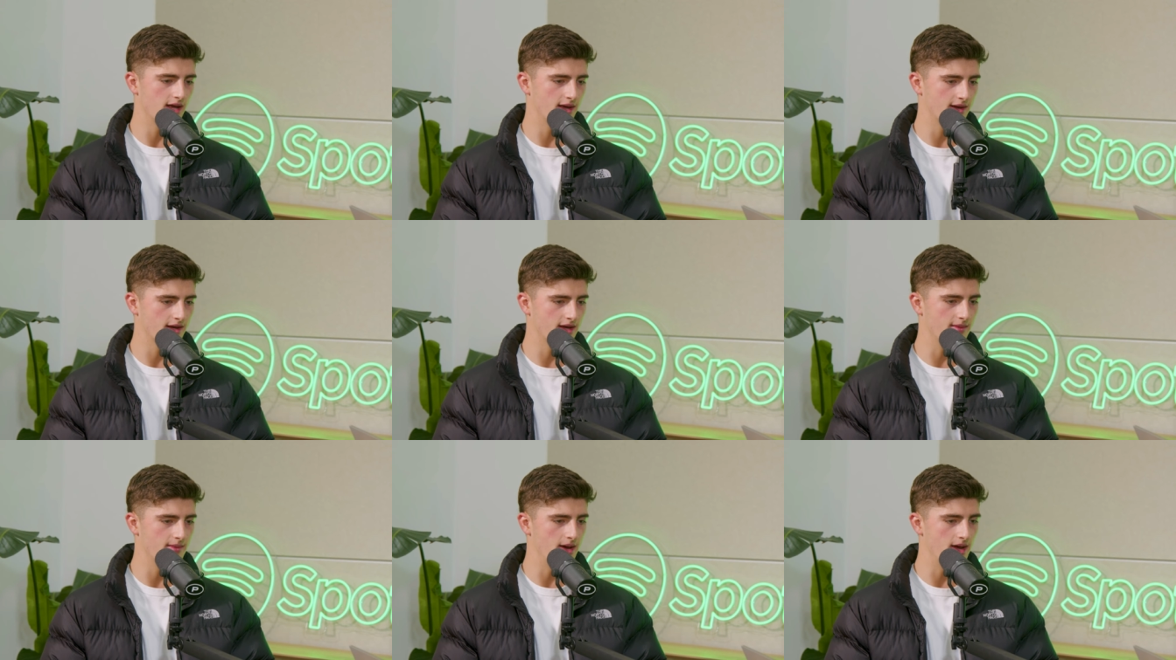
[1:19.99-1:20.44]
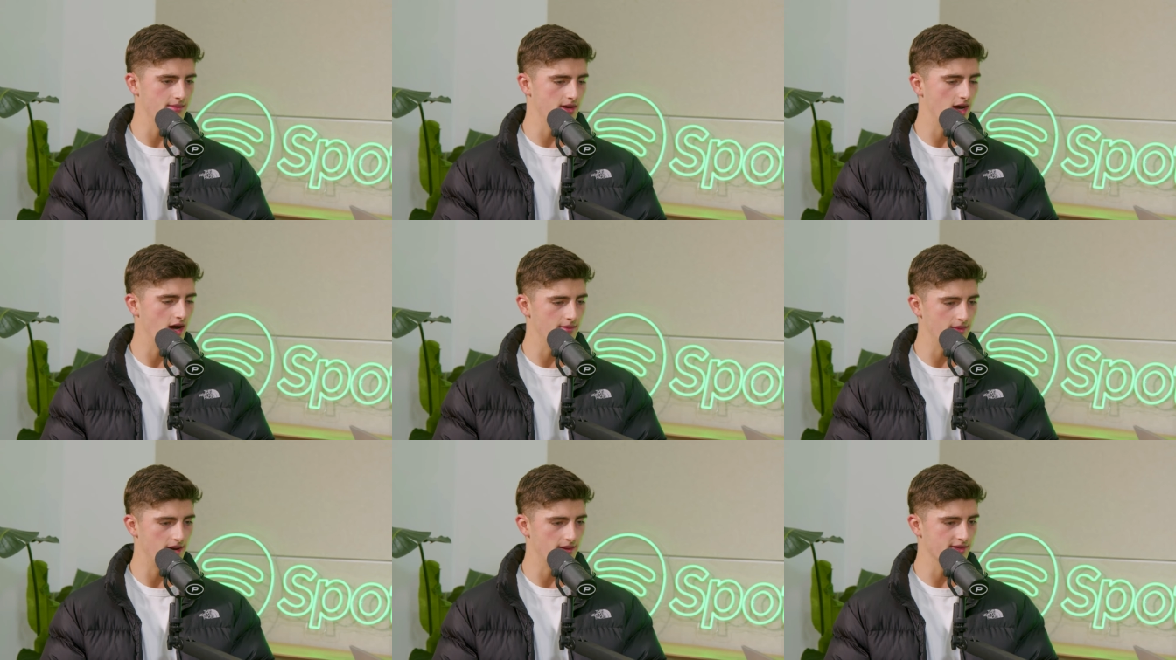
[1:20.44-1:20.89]
I, I'm, aim
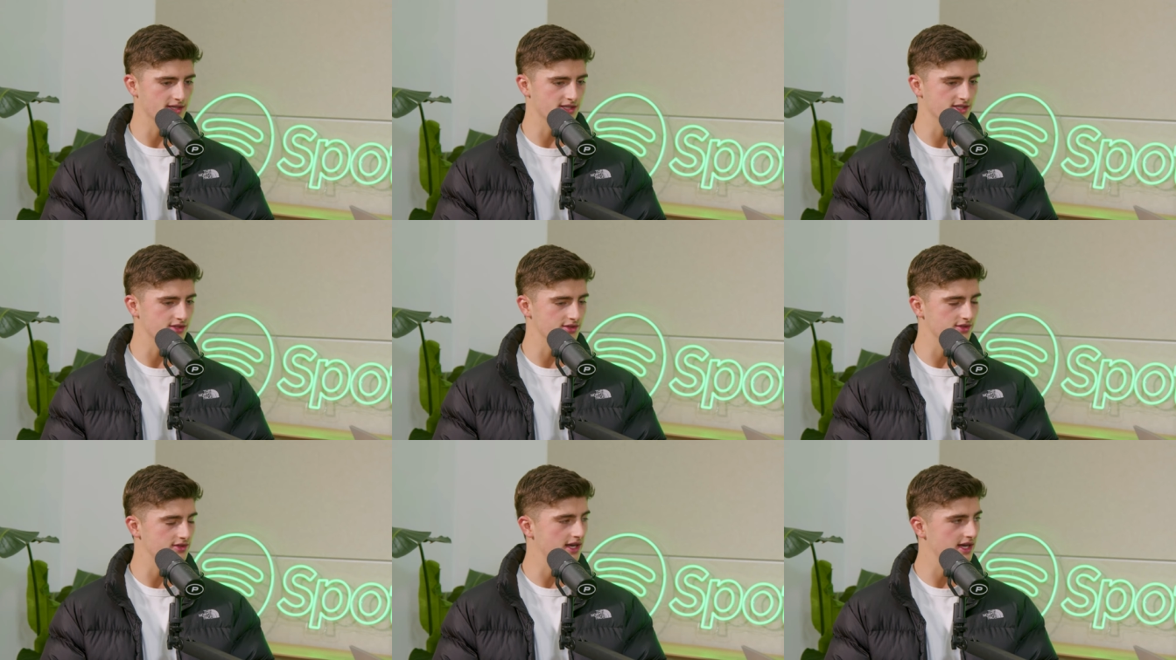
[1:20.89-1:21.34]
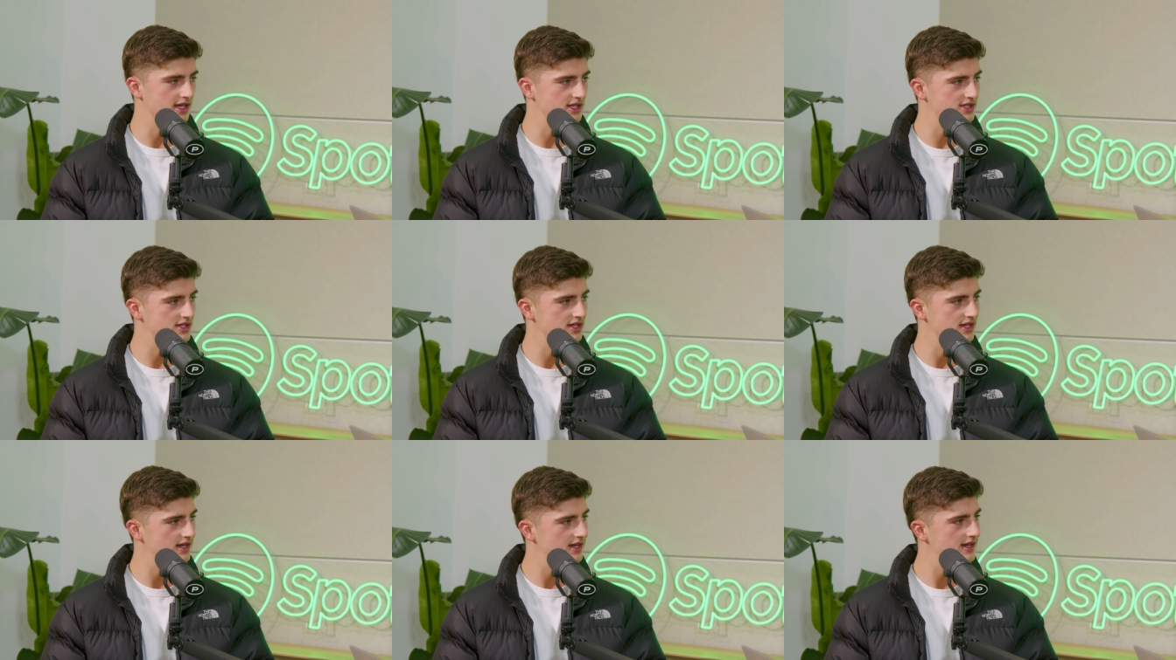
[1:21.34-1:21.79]
I'm aiming to do
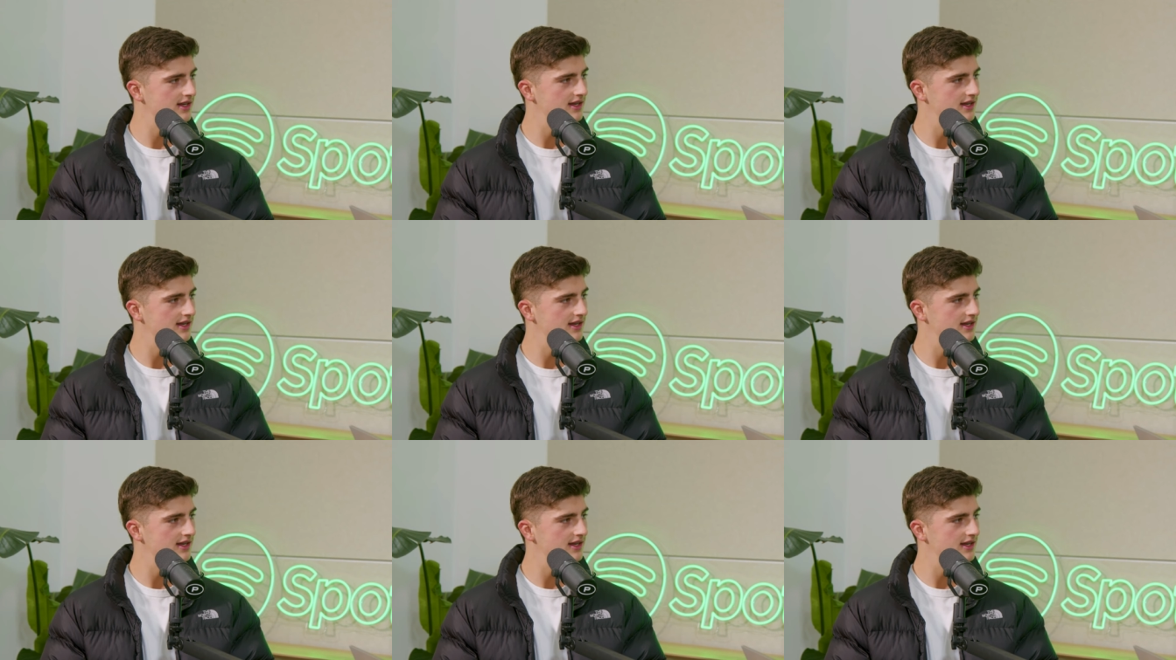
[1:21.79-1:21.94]
next year.